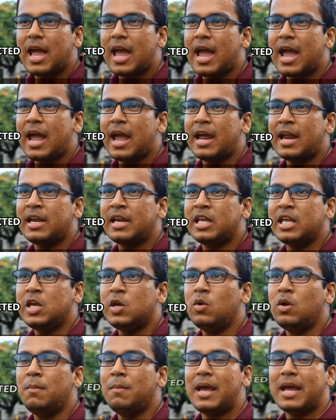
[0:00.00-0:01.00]
and
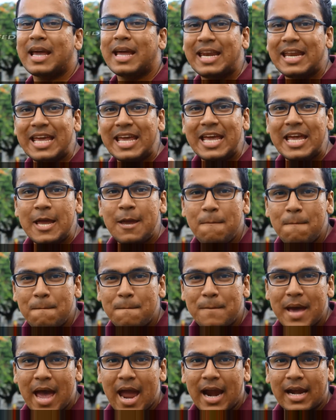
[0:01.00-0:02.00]
you will make an
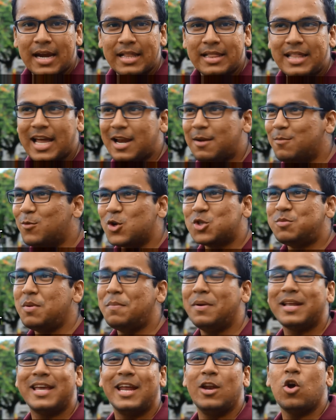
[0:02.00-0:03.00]
impact that most
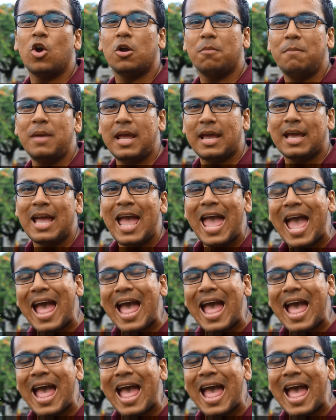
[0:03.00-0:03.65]
people cannot make.